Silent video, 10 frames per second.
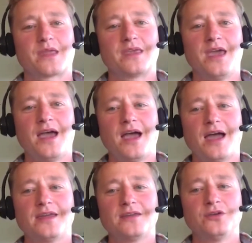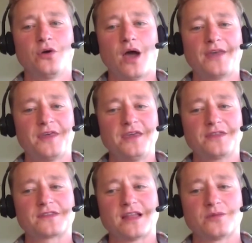Yeah, I think
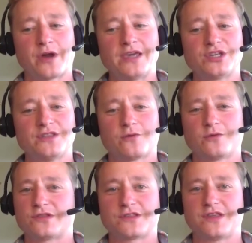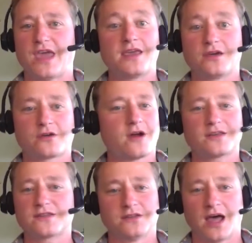the celebration there was just getting
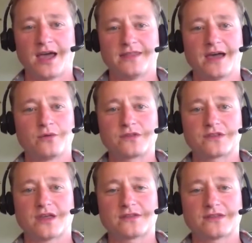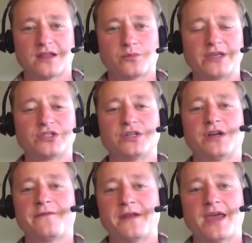across the line. That was celebration
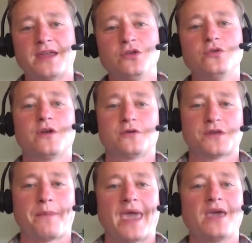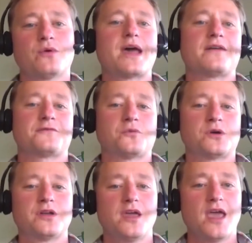enough, and I knew there was a banquet
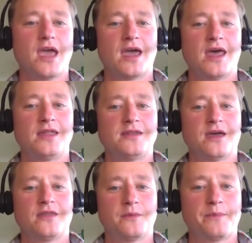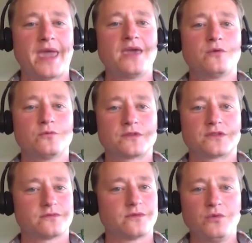afterward, and the banquet
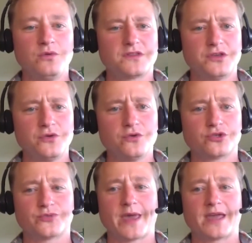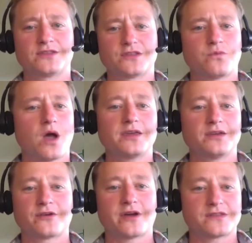was huge, man. Just walking
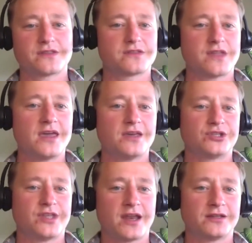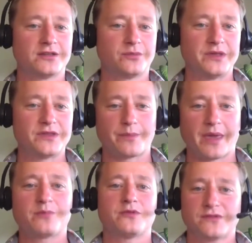across the stage and getting a little piece of
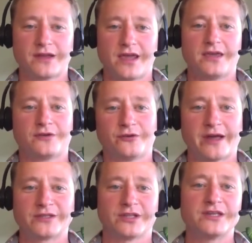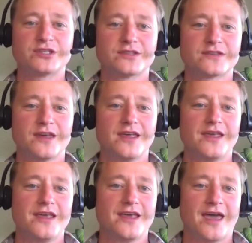paper that said, "Hey, congratulations,"
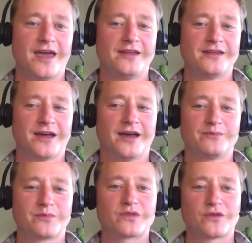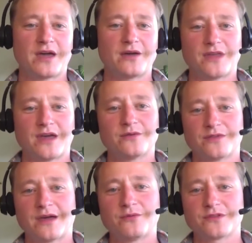and so
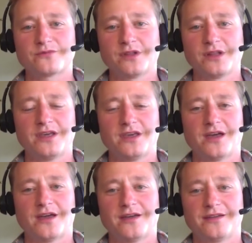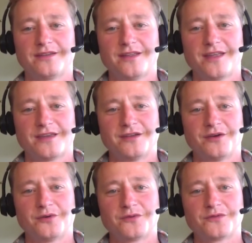that was really,
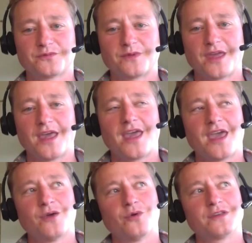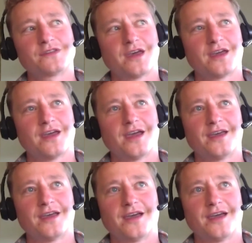it was a